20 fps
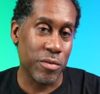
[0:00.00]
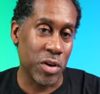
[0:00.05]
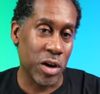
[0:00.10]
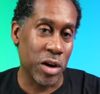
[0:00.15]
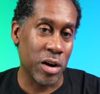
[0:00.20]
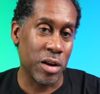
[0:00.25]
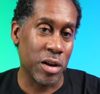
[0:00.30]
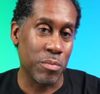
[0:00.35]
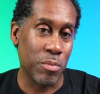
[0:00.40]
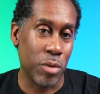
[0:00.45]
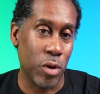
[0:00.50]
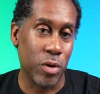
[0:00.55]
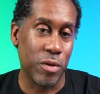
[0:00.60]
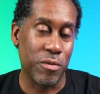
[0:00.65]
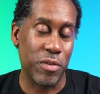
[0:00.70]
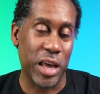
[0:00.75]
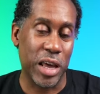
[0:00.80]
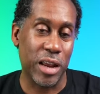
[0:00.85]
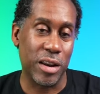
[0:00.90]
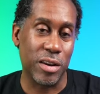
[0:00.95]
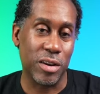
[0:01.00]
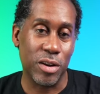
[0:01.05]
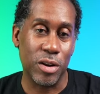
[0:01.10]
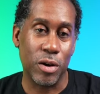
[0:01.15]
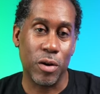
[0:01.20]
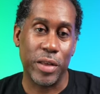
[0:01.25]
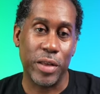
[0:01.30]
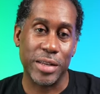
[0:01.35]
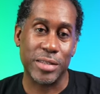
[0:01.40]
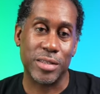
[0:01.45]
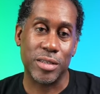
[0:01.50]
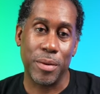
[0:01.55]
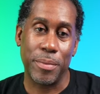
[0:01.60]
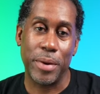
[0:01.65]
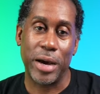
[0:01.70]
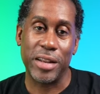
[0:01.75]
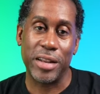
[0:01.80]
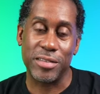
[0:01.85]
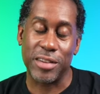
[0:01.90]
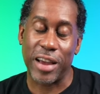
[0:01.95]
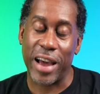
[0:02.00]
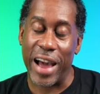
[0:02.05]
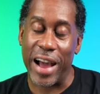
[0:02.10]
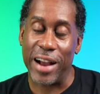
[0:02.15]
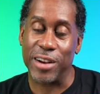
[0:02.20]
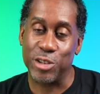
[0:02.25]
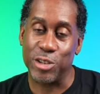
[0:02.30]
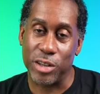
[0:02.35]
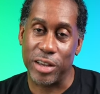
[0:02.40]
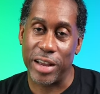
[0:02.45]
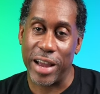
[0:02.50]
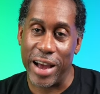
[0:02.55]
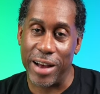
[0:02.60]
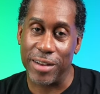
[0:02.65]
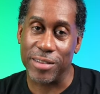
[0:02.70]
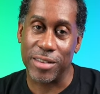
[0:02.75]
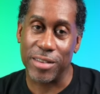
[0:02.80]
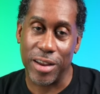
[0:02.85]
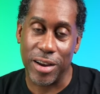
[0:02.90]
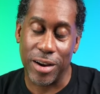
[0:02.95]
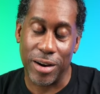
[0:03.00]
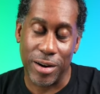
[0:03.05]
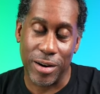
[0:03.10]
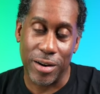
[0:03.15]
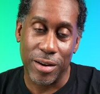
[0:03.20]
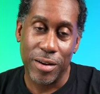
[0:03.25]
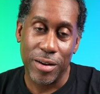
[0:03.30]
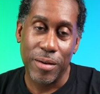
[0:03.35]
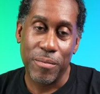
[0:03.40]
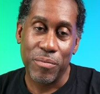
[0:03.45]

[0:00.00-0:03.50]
very motivating to know that somebody's actually out there